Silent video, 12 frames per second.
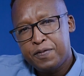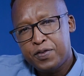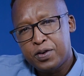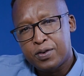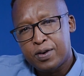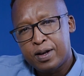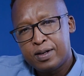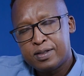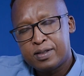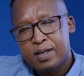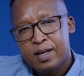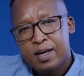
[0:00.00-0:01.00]

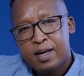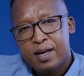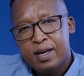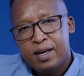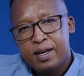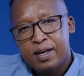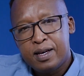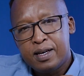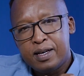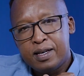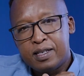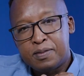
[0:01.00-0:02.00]
Funerals
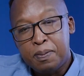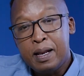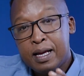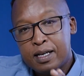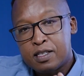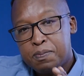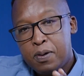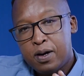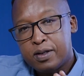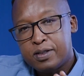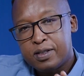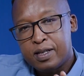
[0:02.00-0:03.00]
is playing its
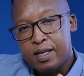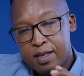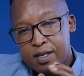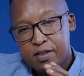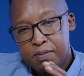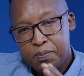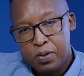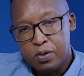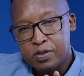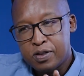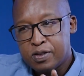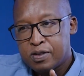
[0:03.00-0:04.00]
part in this
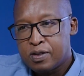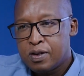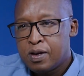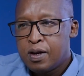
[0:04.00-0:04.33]
process.